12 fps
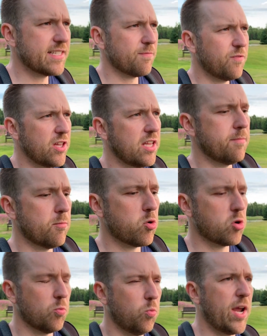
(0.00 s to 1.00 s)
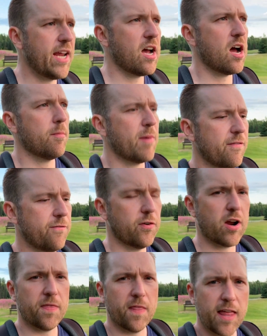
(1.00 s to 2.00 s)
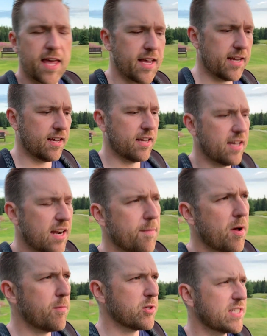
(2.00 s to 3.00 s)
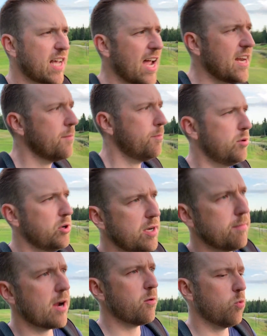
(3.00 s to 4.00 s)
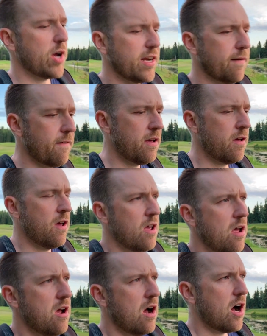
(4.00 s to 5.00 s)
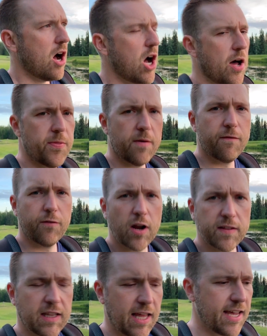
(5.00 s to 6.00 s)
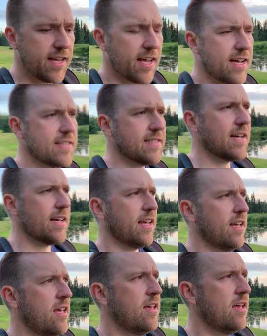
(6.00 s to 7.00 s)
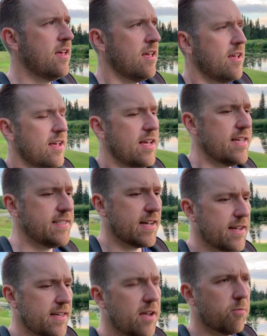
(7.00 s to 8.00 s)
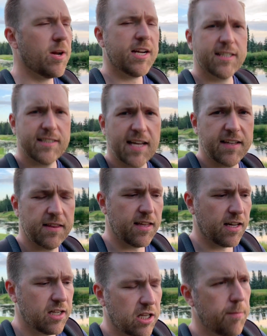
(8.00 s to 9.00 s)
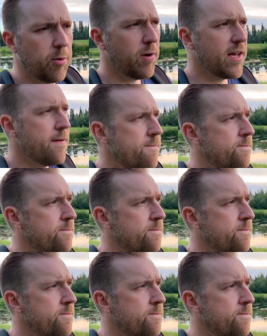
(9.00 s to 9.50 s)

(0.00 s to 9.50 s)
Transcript: I'm feeling more weight on my front leg, and I'm almost kind of putting my weight on the front leg as I get ready to take the club away.